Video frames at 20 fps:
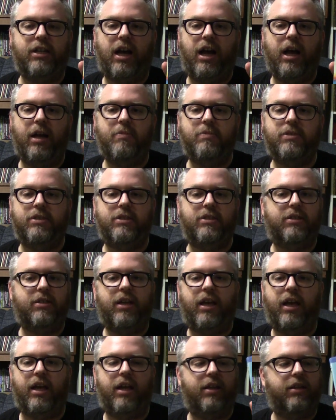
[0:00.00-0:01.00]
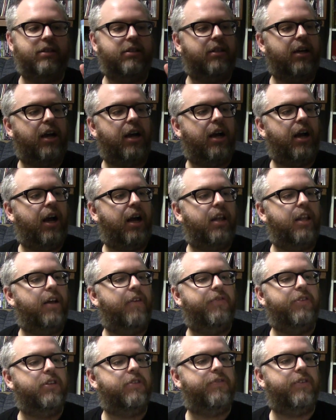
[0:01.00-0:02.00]
times, and I, I
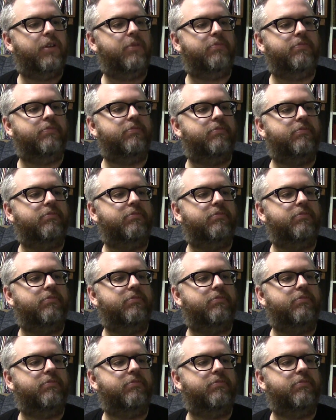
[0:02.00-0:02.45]
love this film.